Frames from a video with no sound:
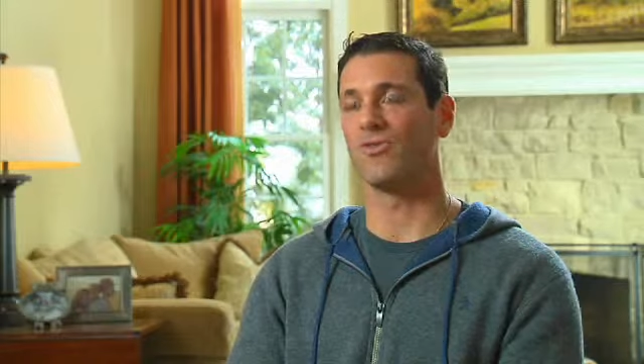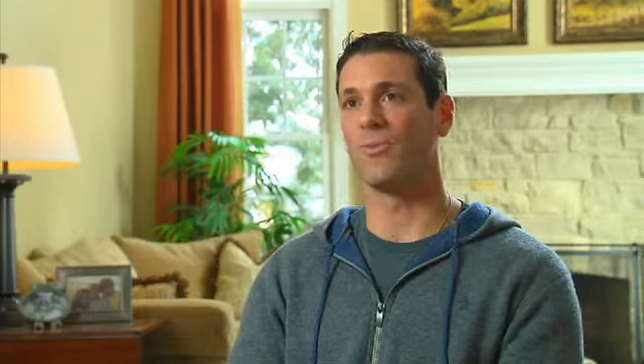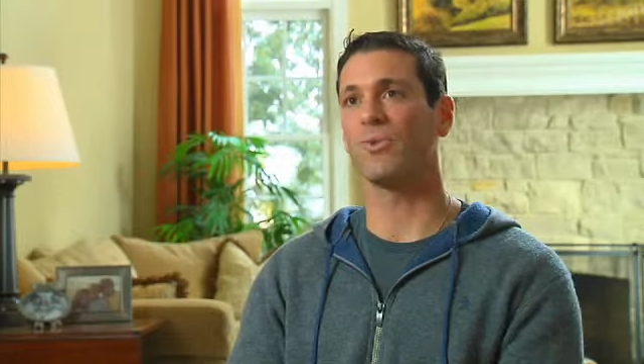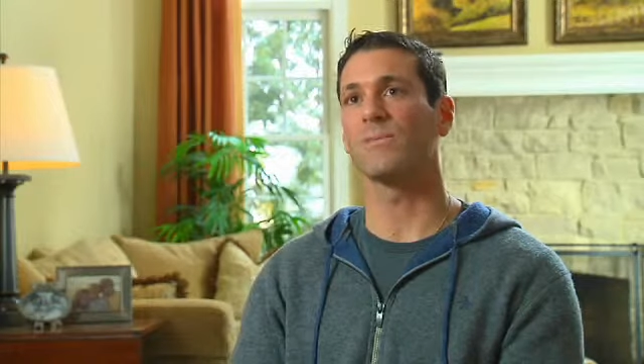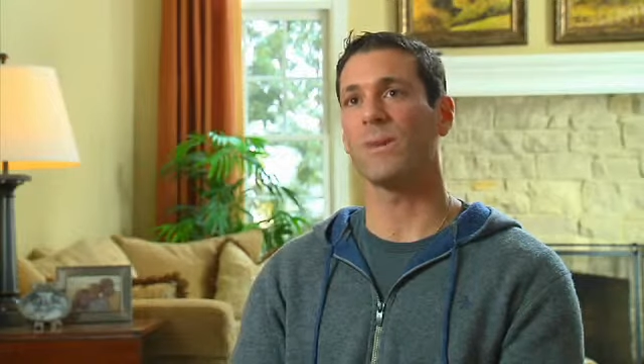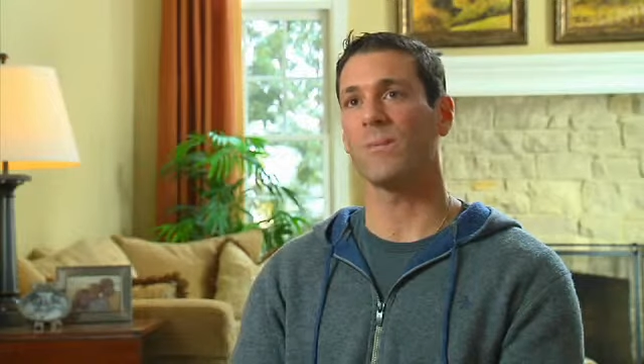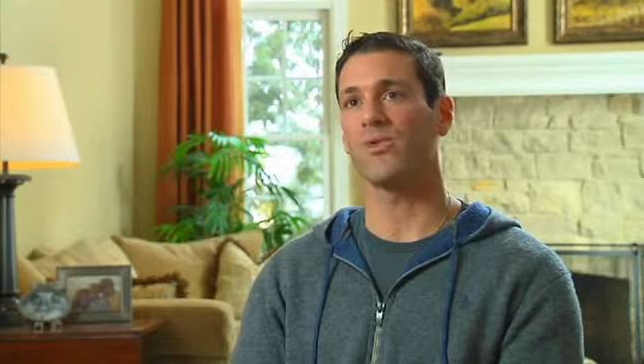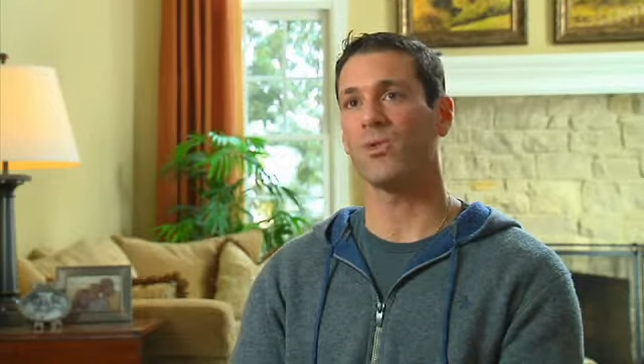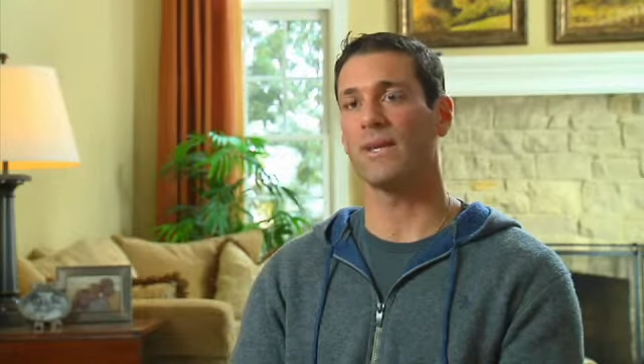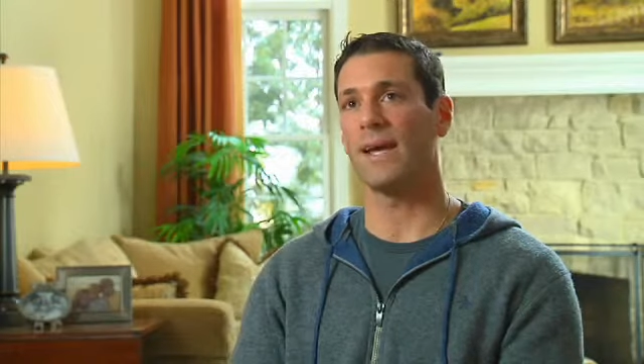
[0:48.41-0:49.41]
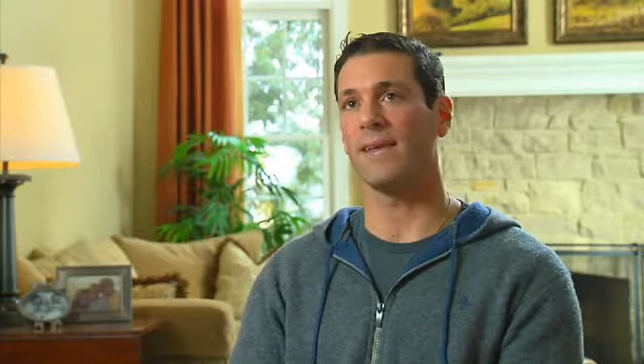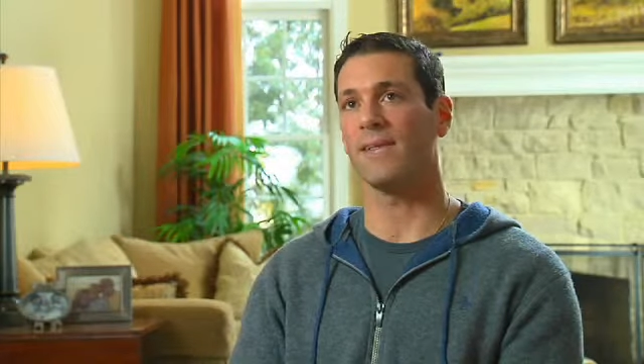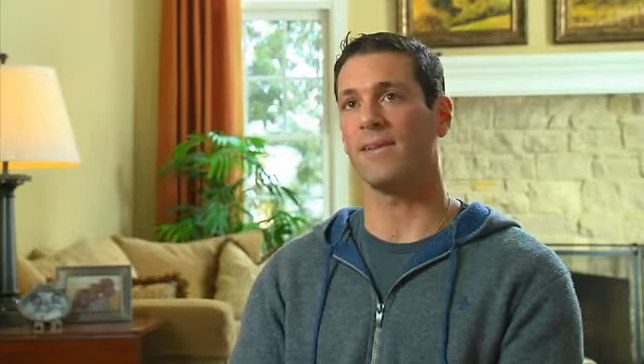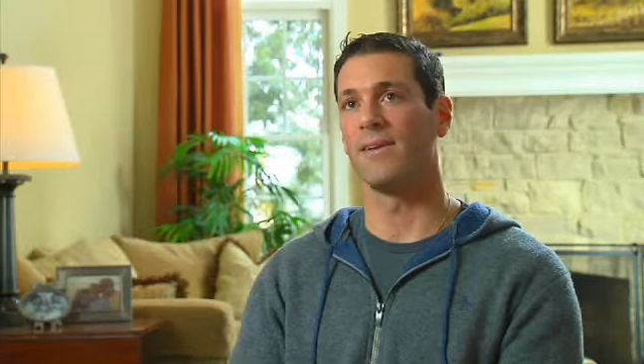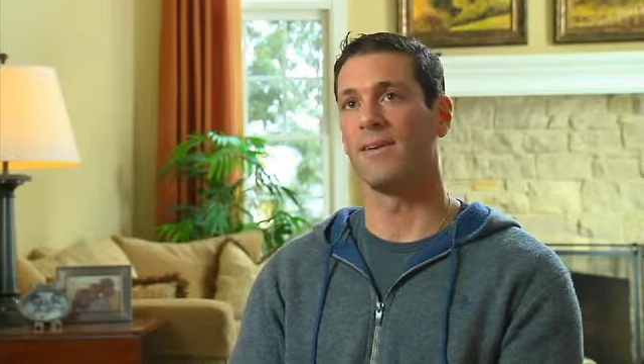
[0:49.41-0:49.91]
Jim was September twenty-eighth,
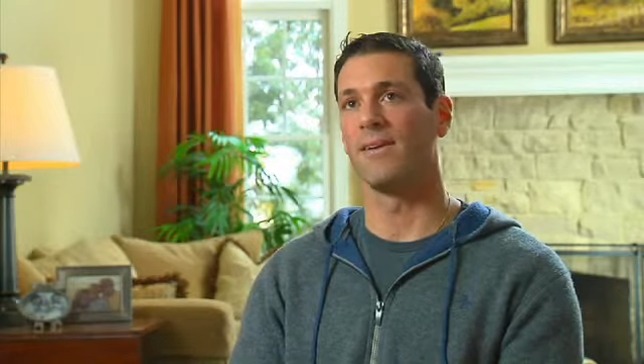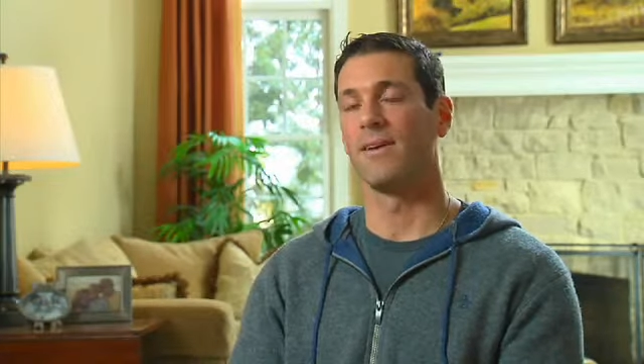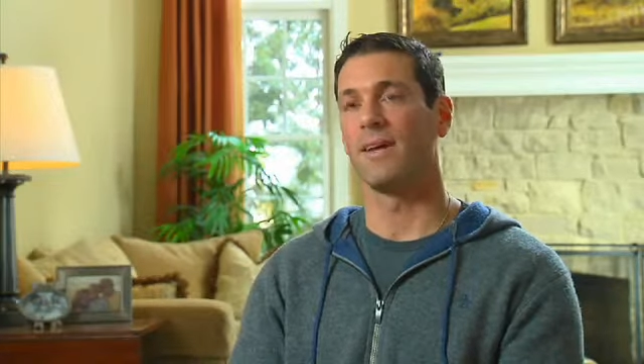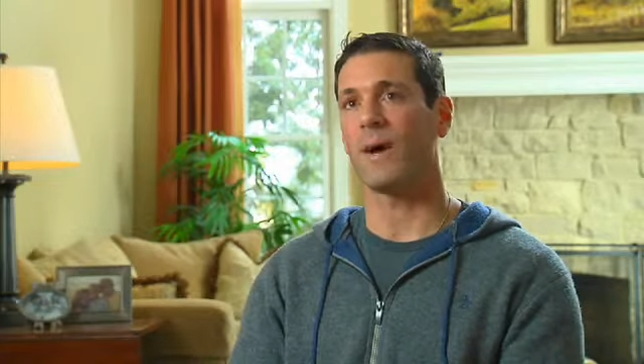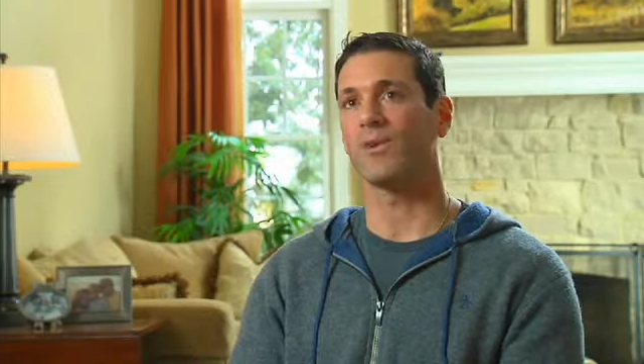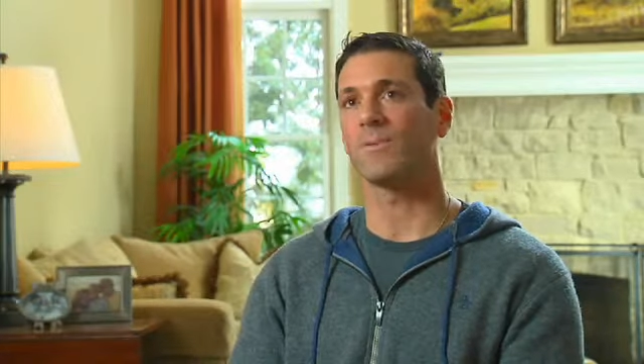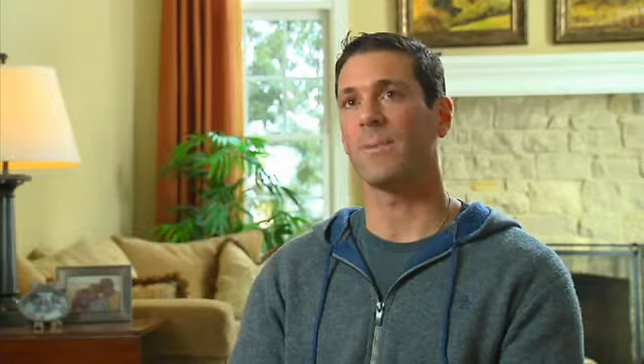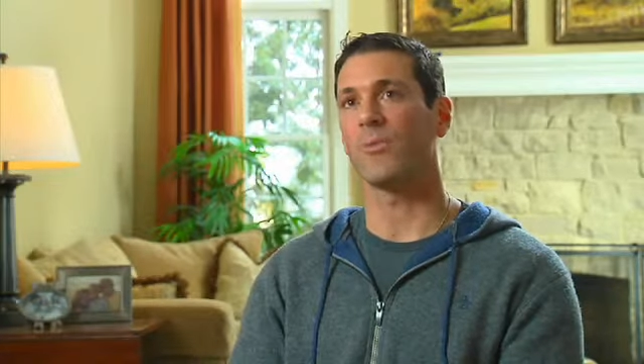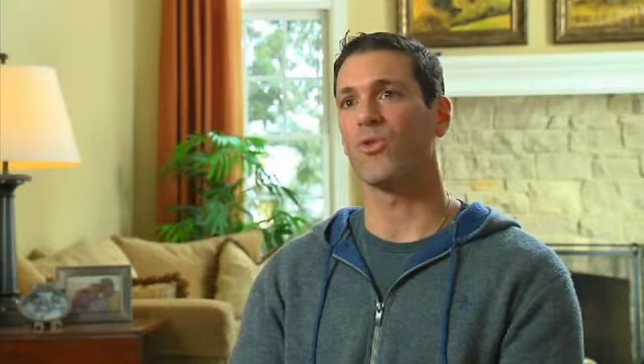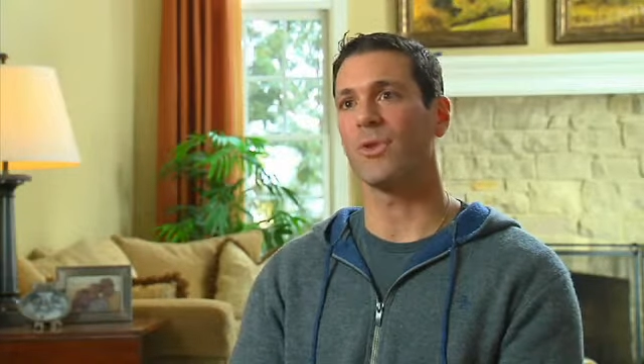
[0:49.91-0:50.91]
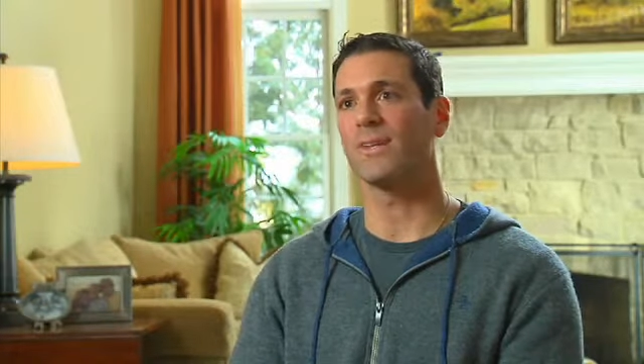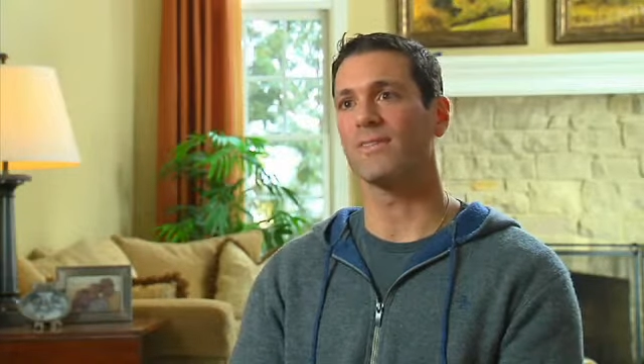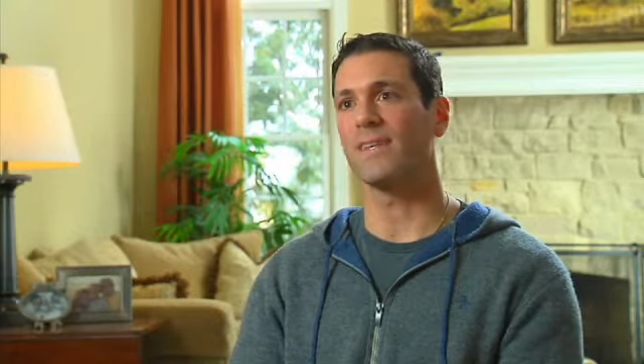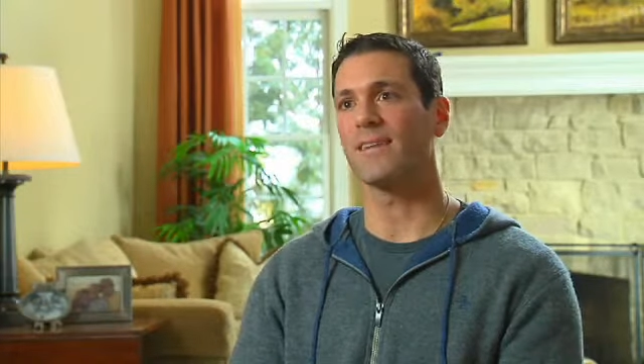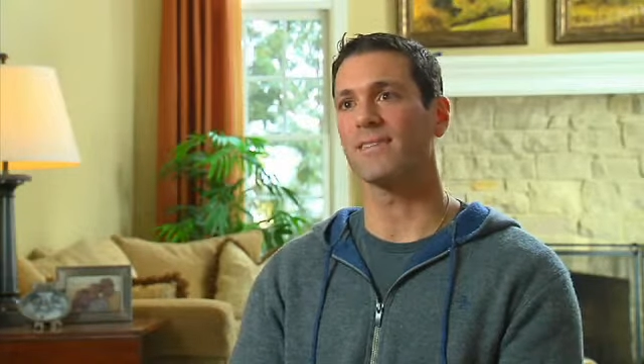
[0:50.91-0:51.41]
now it's September
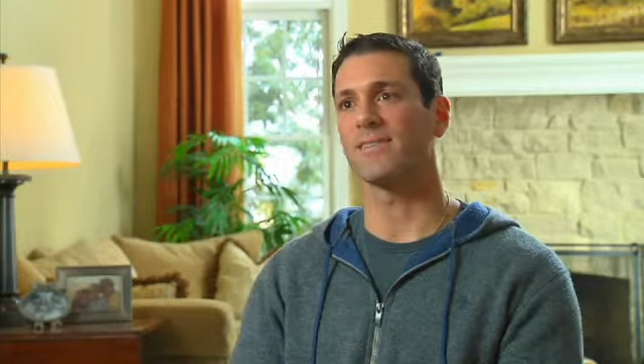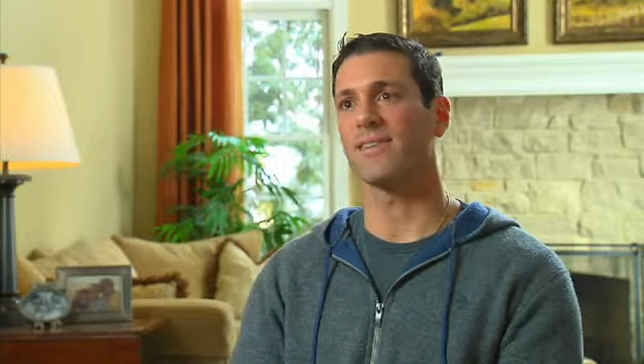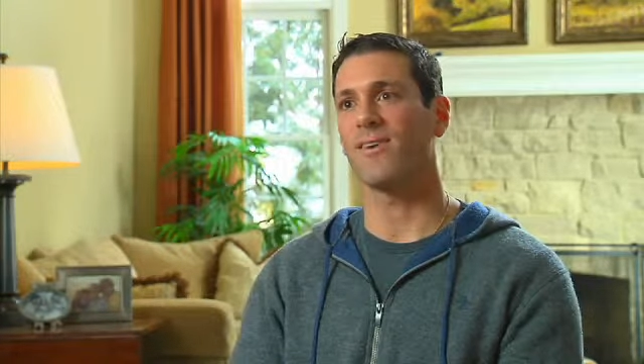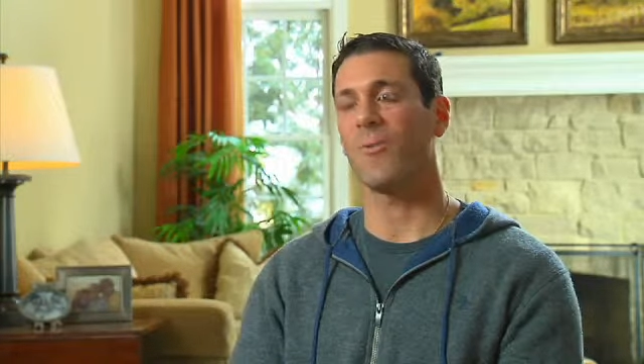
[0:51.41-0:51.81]
twenty-sixth.